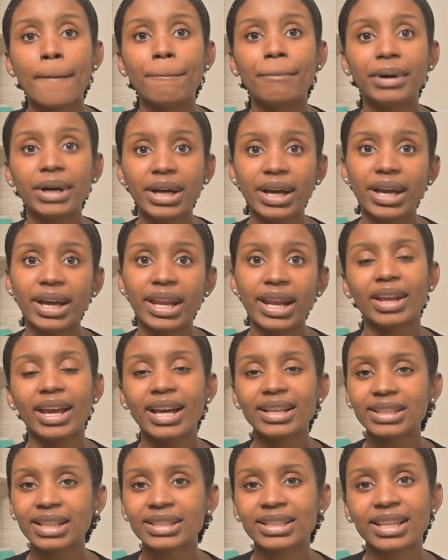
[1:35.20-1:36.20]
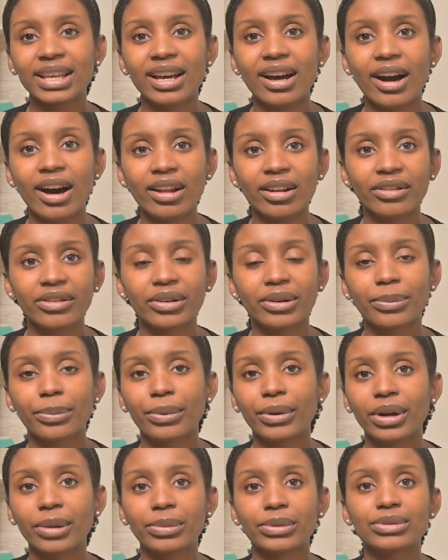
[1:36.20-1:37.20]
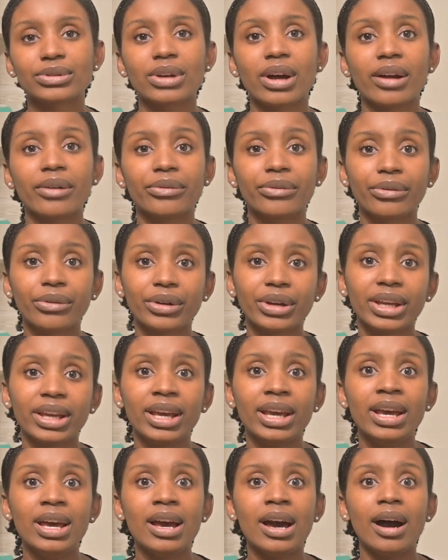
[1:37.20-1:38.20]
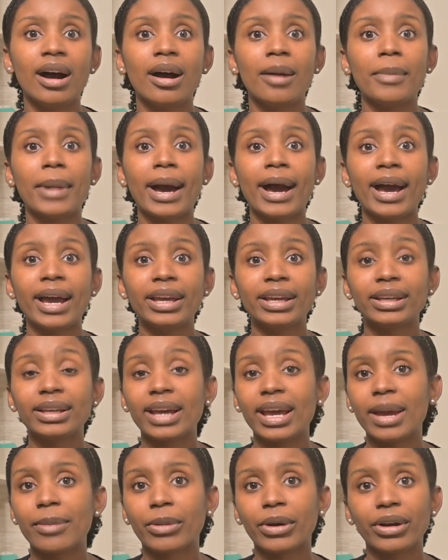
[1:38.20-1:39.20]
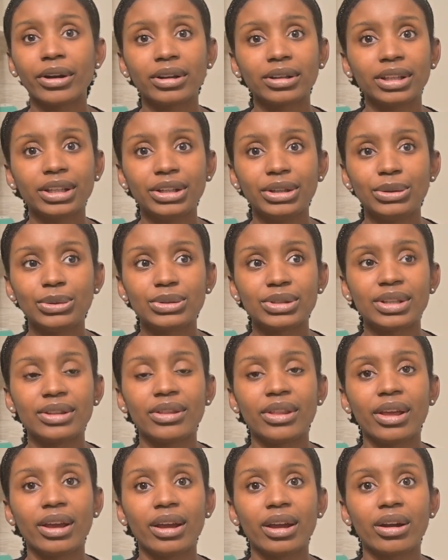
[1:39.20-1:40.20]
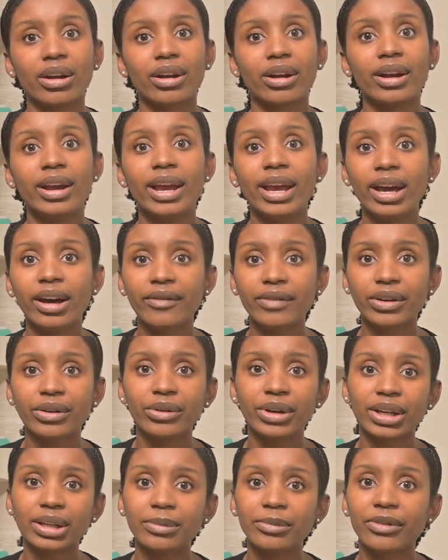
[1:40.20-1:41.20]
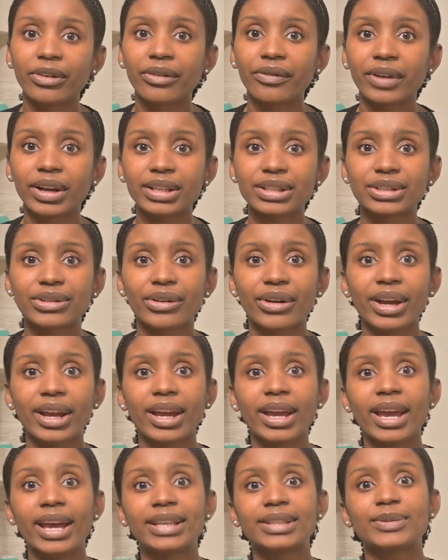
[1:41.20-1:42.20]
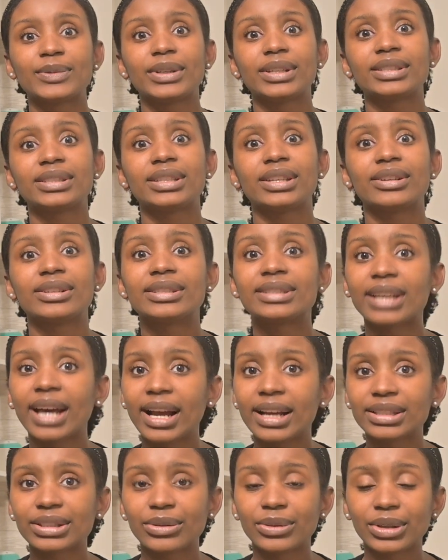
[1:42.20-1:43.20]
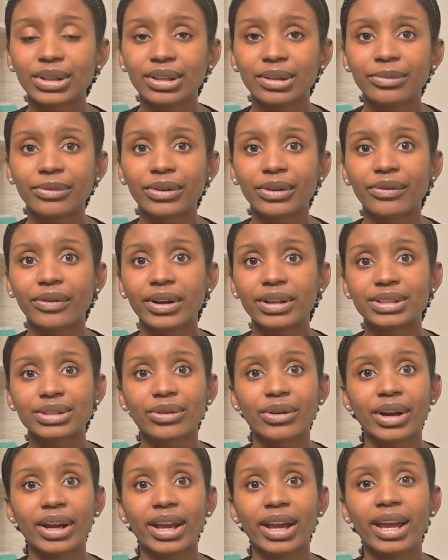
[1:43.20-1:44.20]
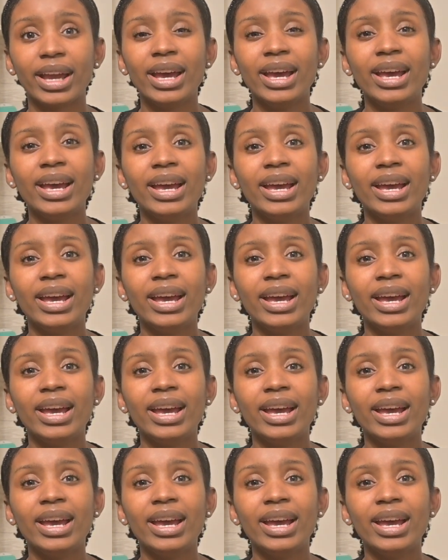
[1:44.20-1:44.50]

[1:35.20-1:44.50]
but as I said all of the printables are free um, I am currently using their health curriculum for first grade as well as their science curriculum for first grade